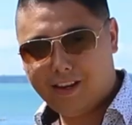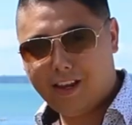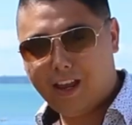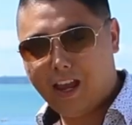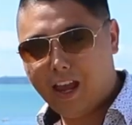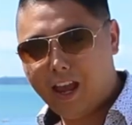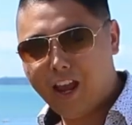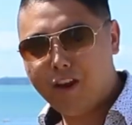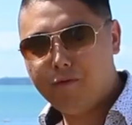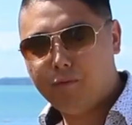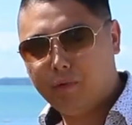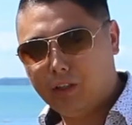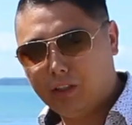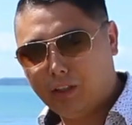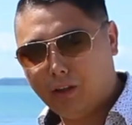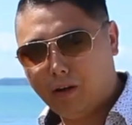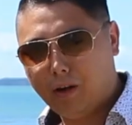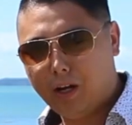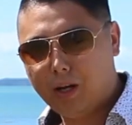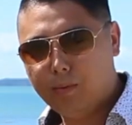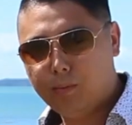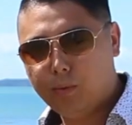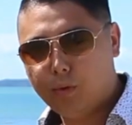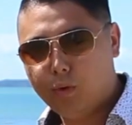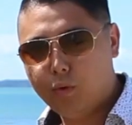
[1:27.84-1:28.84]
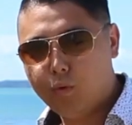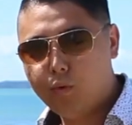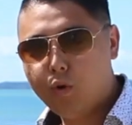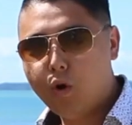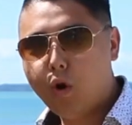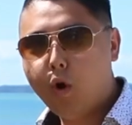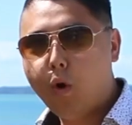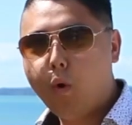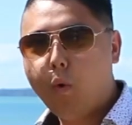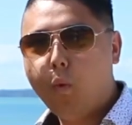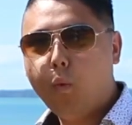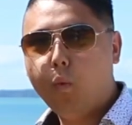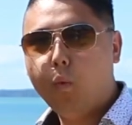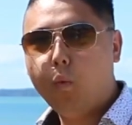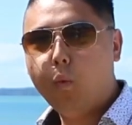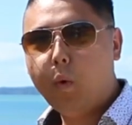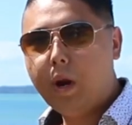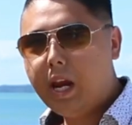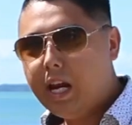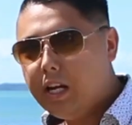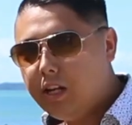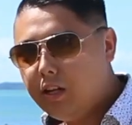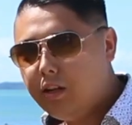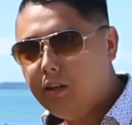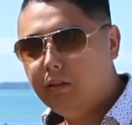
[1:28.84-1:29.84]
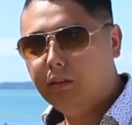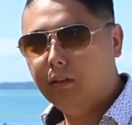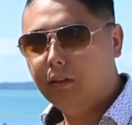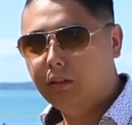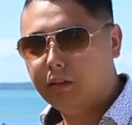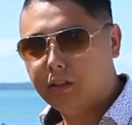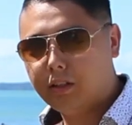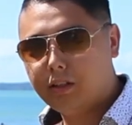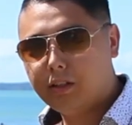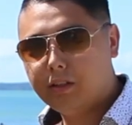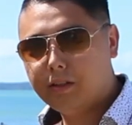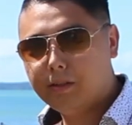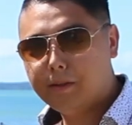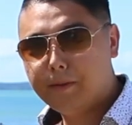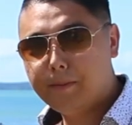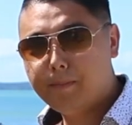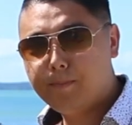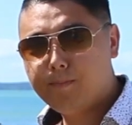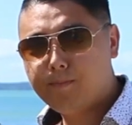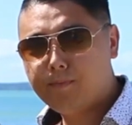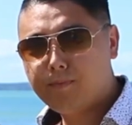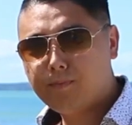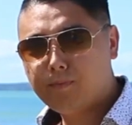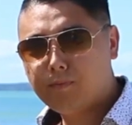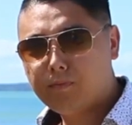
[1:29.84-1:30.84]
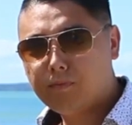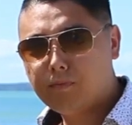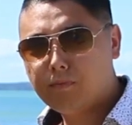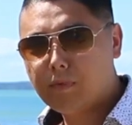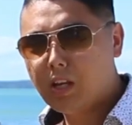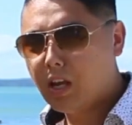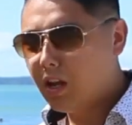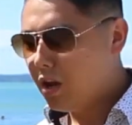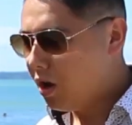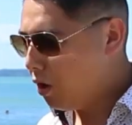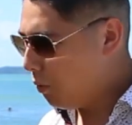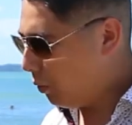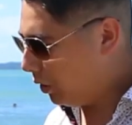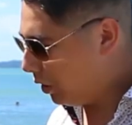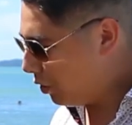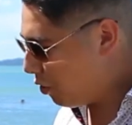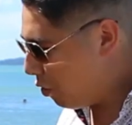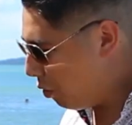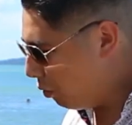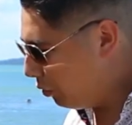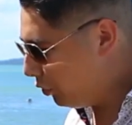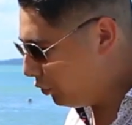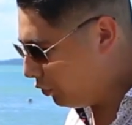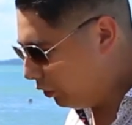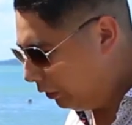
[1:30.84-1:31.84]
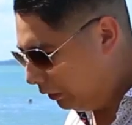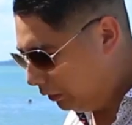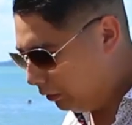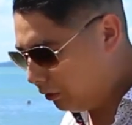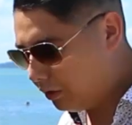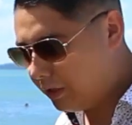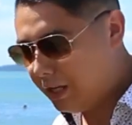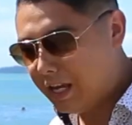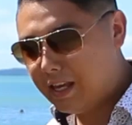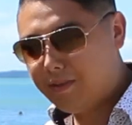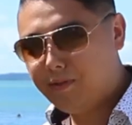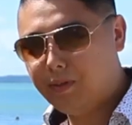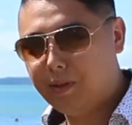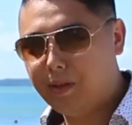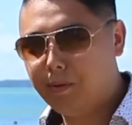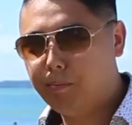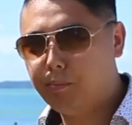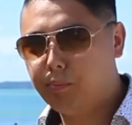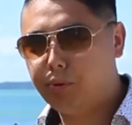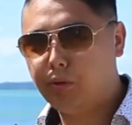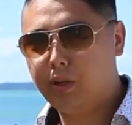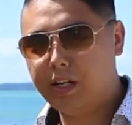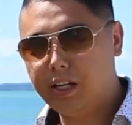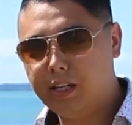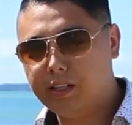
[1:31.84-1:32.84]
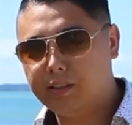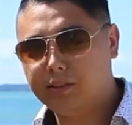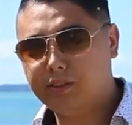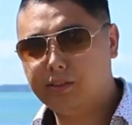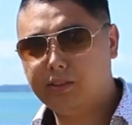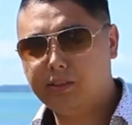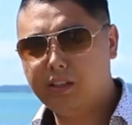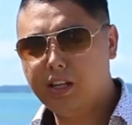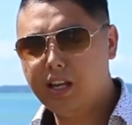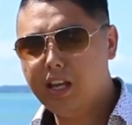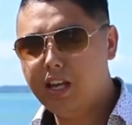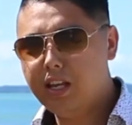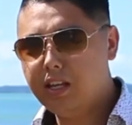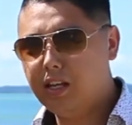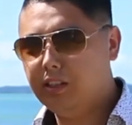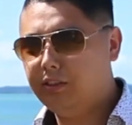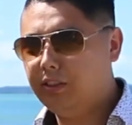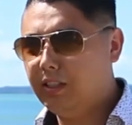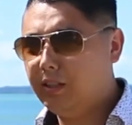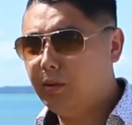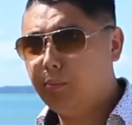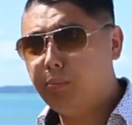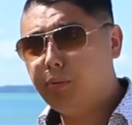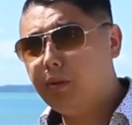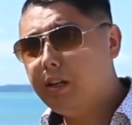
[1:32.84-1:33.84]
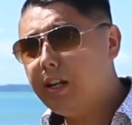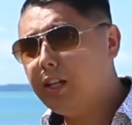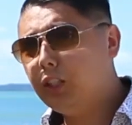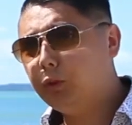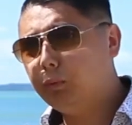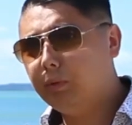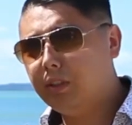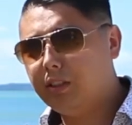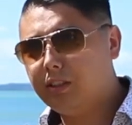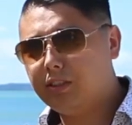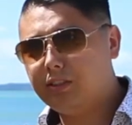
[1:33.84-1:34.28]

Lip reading: and reliable, where do you look? Well, of course you look at the Prius. You see, the Prius, when it